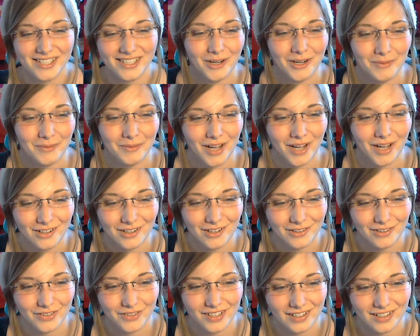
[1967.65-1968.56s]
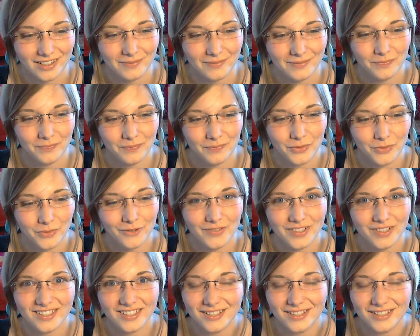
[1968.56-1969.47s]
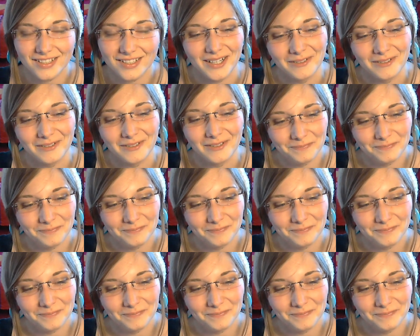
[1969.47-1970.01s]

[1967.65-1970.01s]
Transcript: but I'm kind of nervous as well.